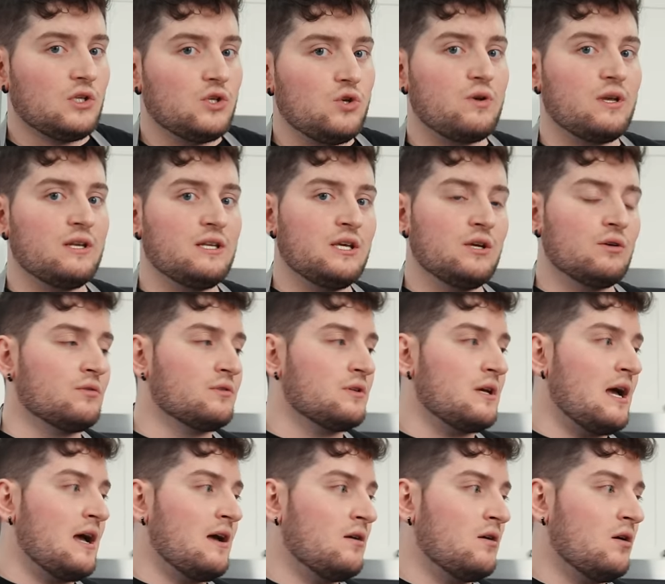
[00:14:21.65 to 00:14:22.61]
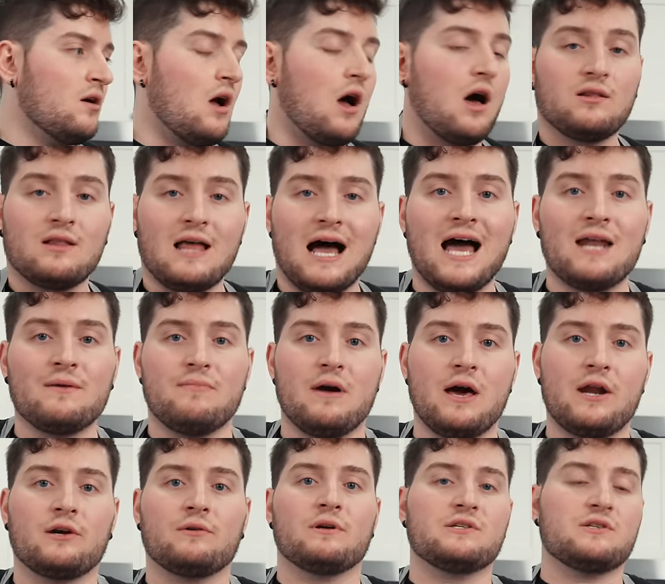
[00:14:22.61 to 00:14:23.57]
You can yield a lot
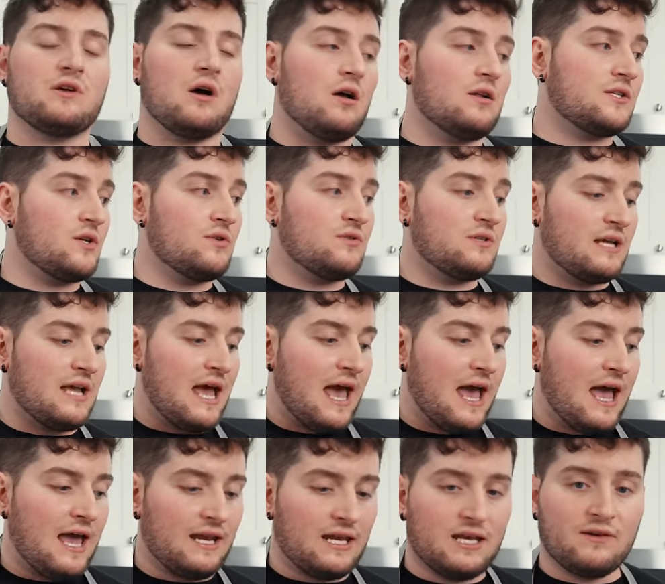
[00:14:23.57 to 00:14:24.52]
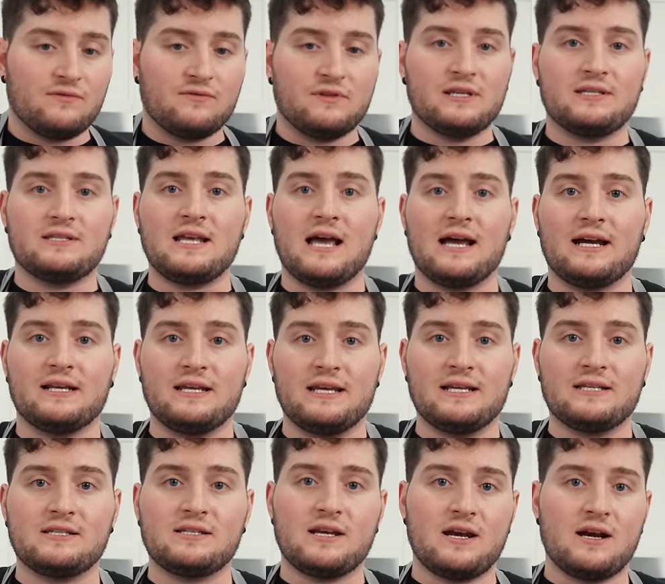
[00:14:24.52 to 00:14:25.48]
better results using any of these
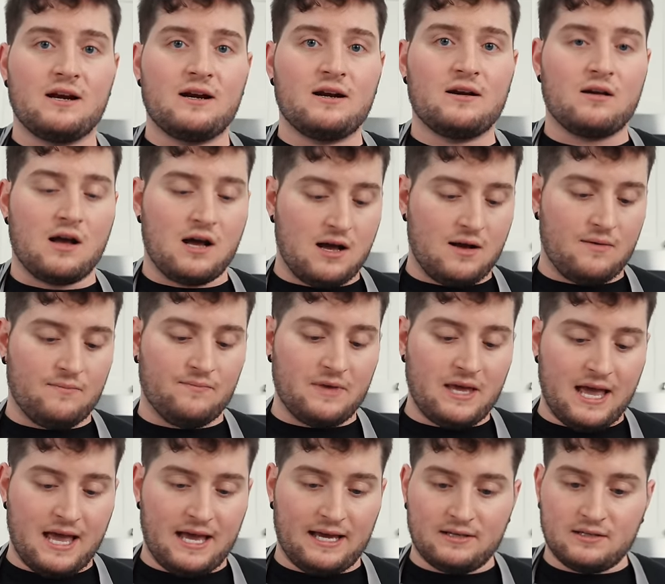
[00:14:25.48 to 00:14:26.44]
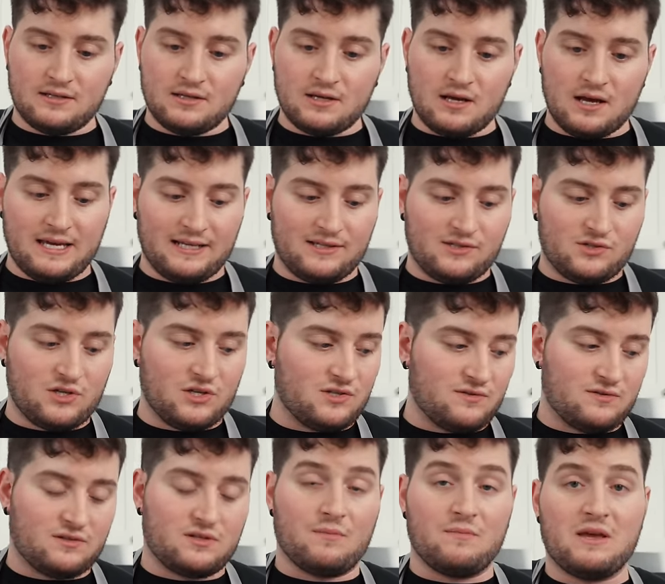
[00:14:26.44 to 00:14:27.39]
techniques here, and it's
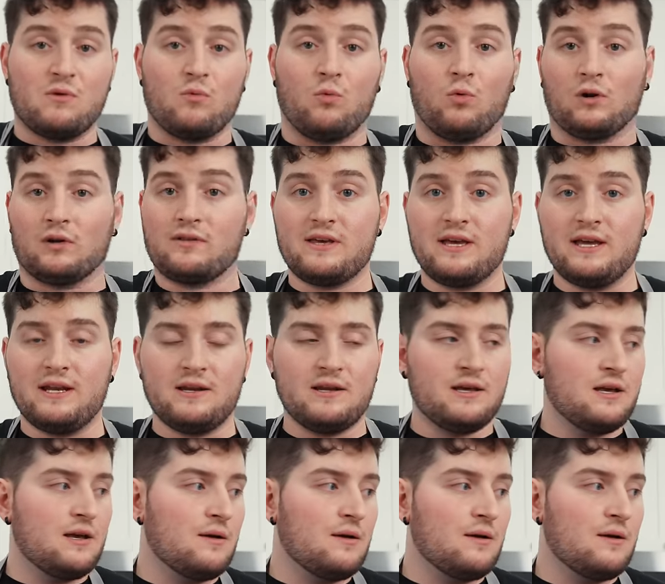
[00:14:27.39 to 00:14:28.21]
just, to me, worth it.